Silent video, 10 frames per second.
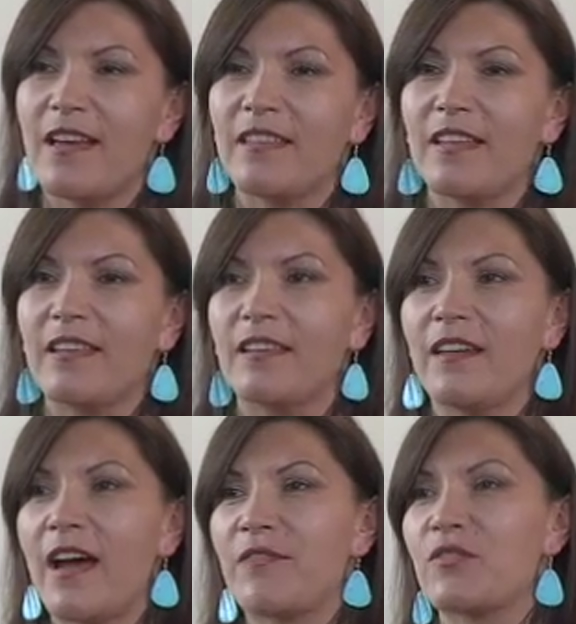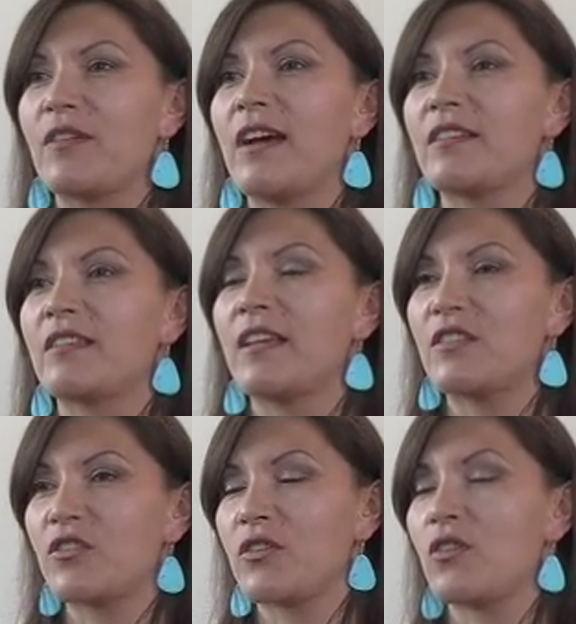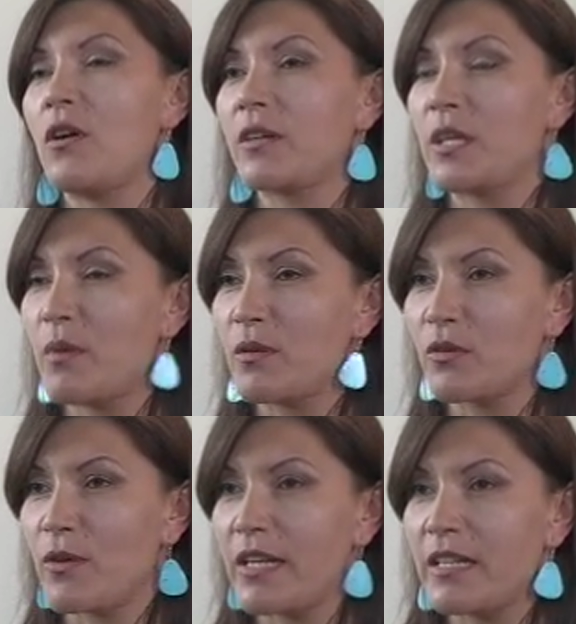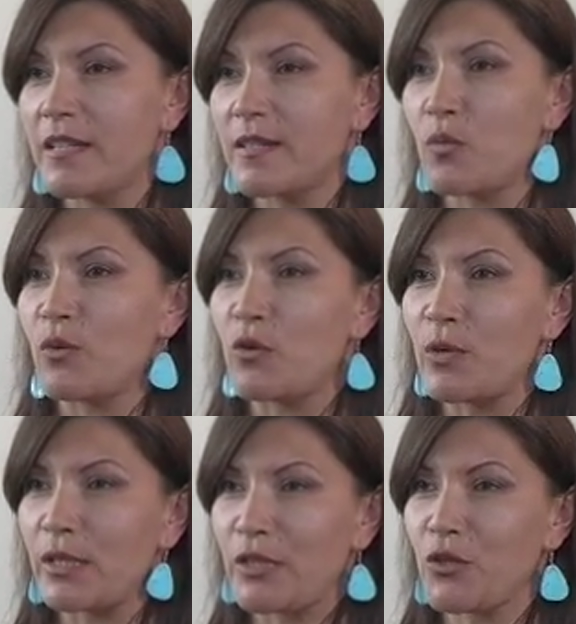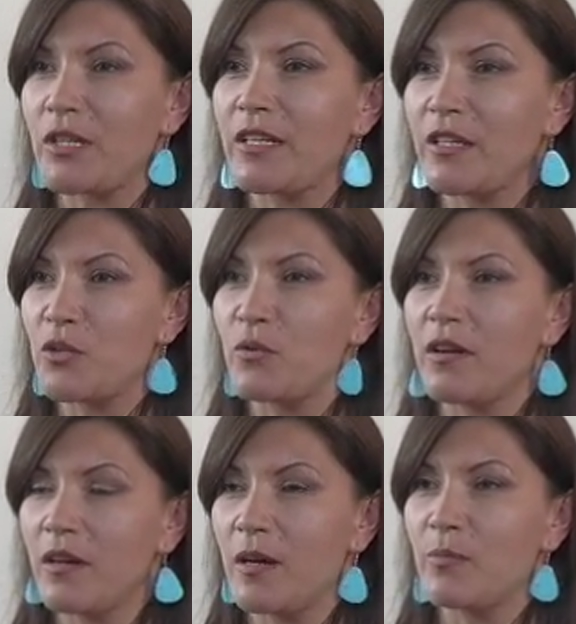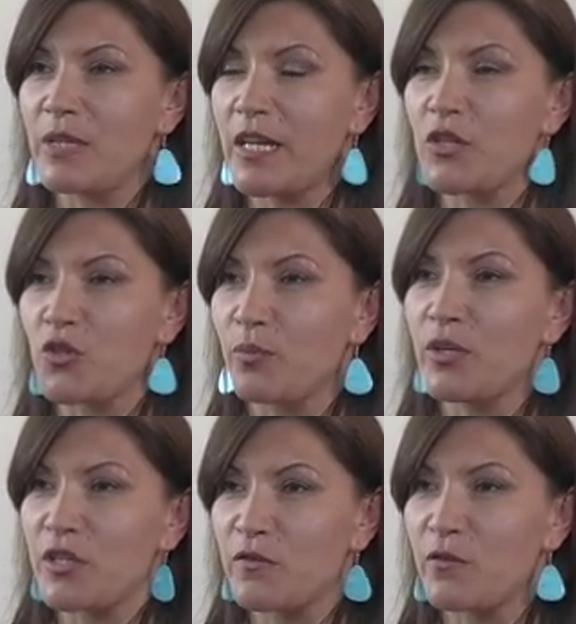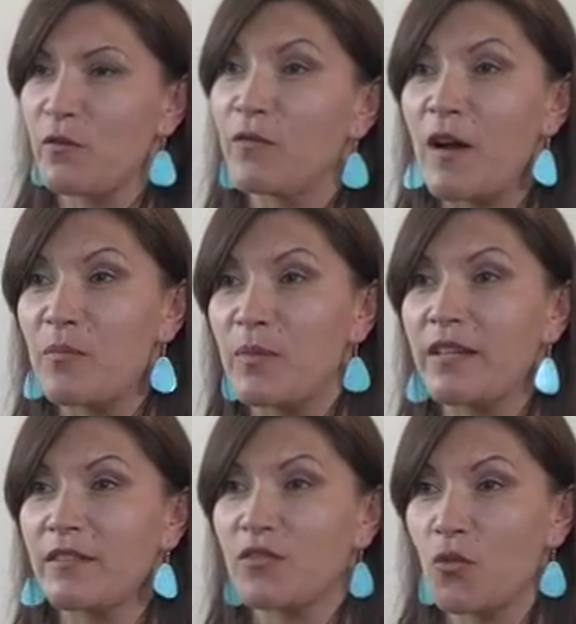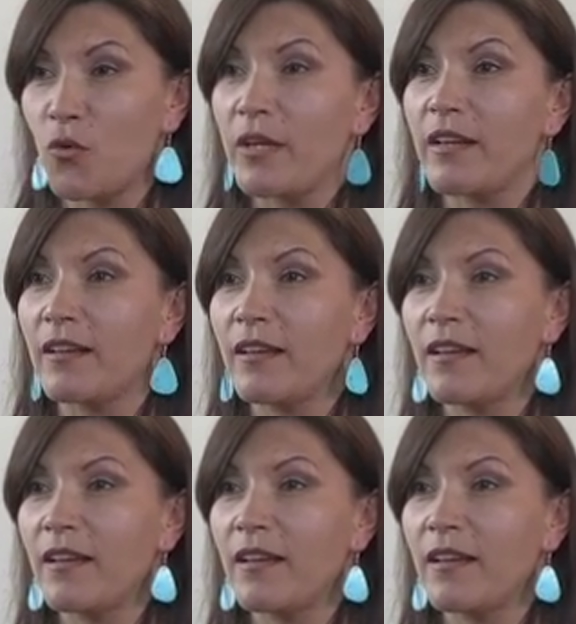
And then after that, they start talking about their ideas, and we quickly turn it into a potential pitch for a 5-minute story.